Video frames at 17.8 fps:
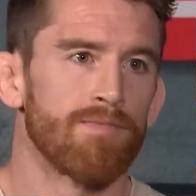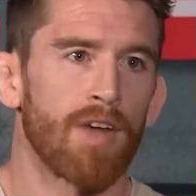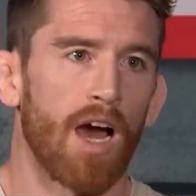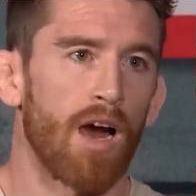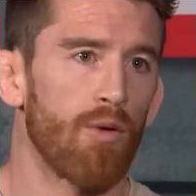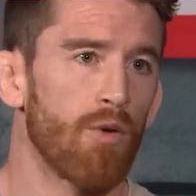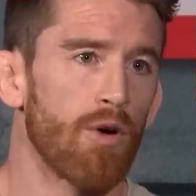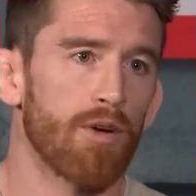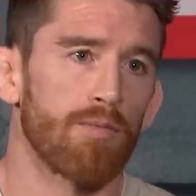
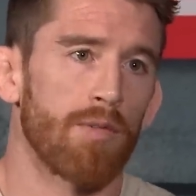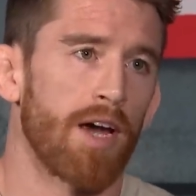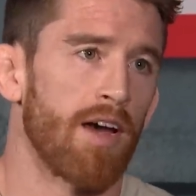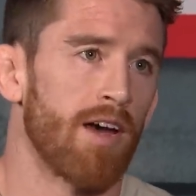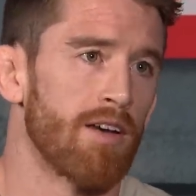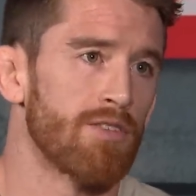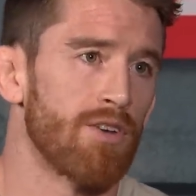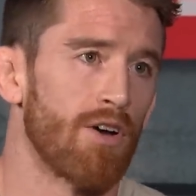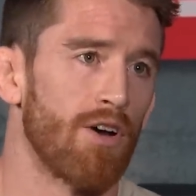I work my
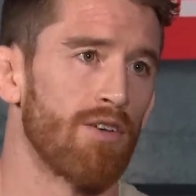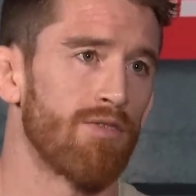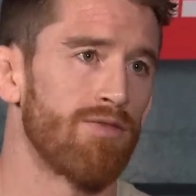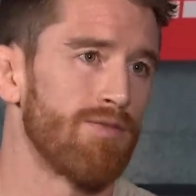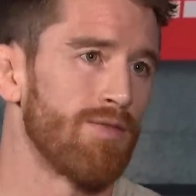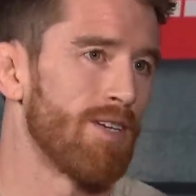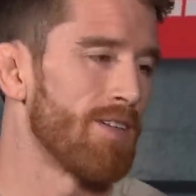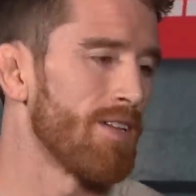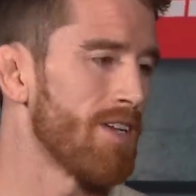ass off,
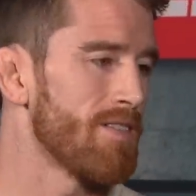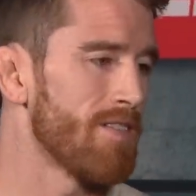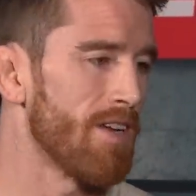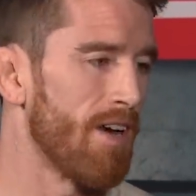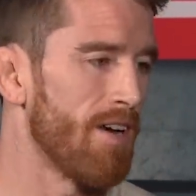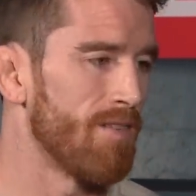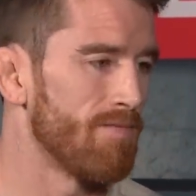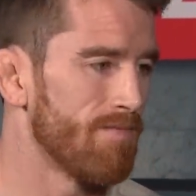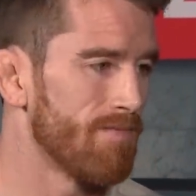and that's it.